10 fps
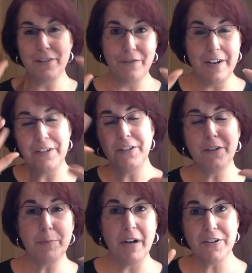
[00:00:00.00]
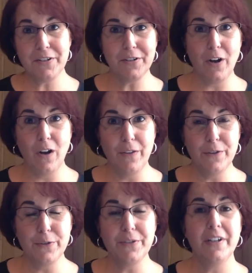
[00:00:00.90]
the facial expressions, all
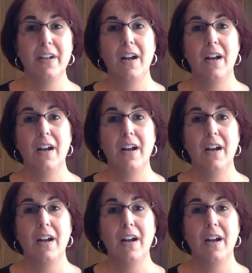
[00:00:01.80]
those